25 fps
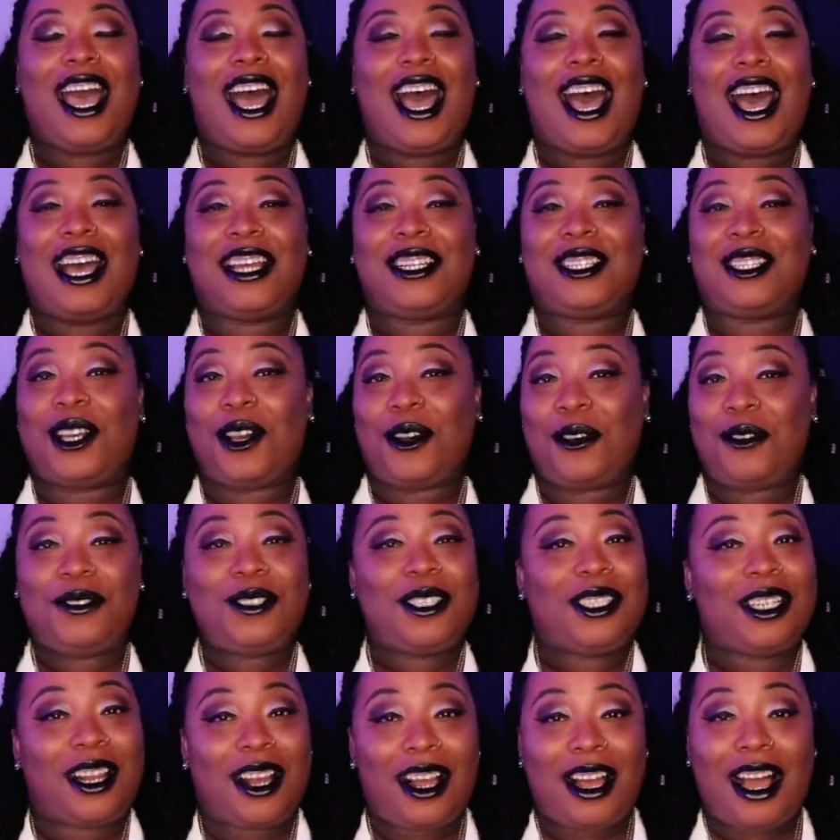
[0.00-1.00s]
I
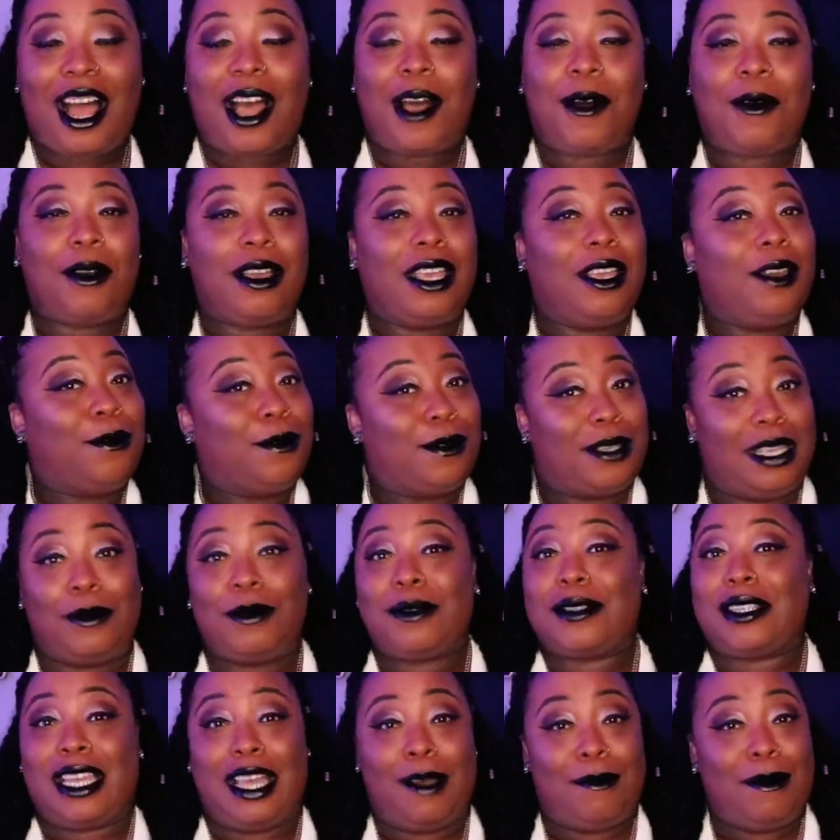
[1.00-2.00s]
told y'all it
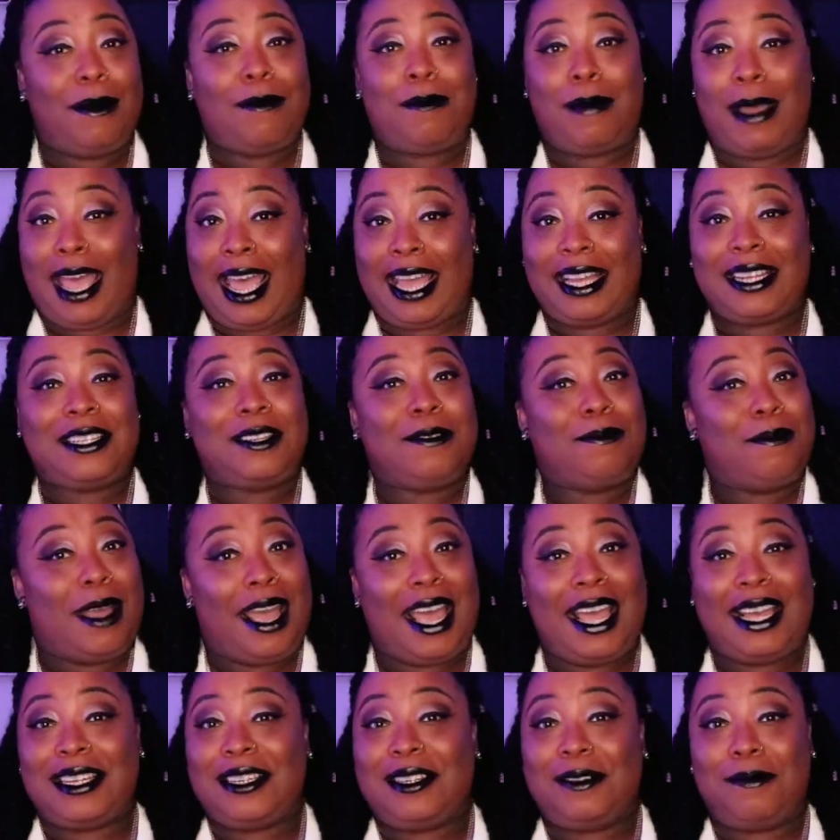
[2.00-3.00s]
was coming back to
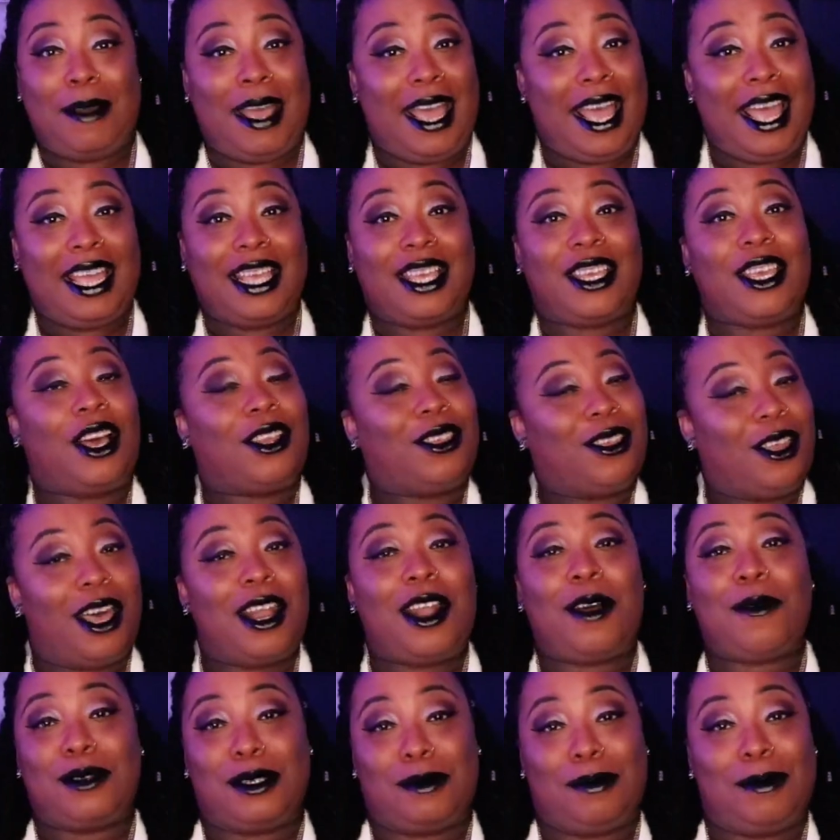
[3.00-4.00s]
back to back. Y'all thought
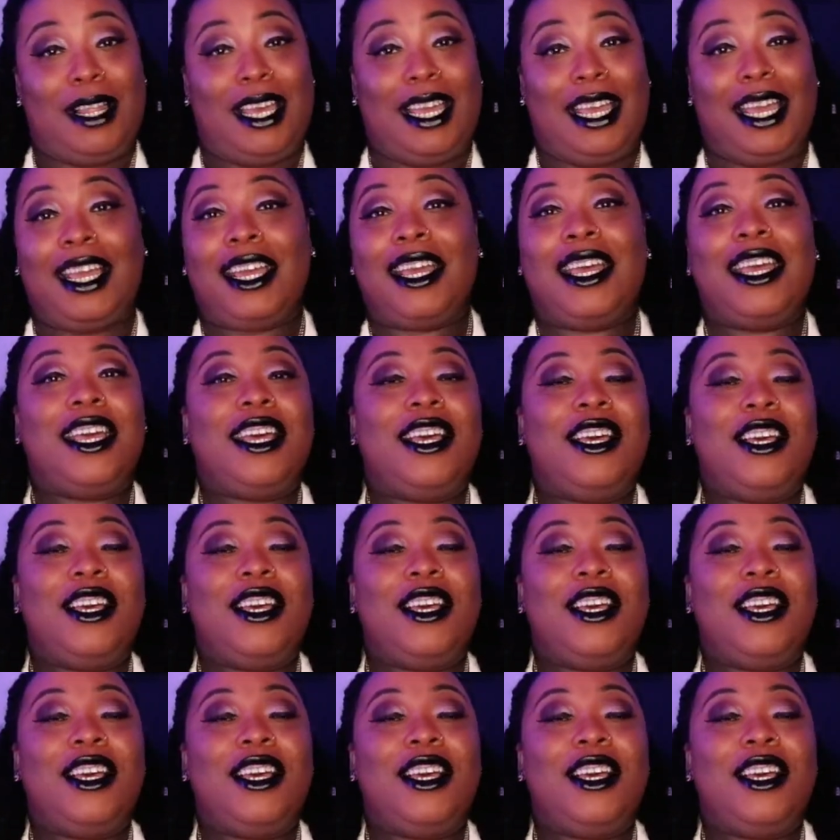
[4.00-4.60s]
I was playing.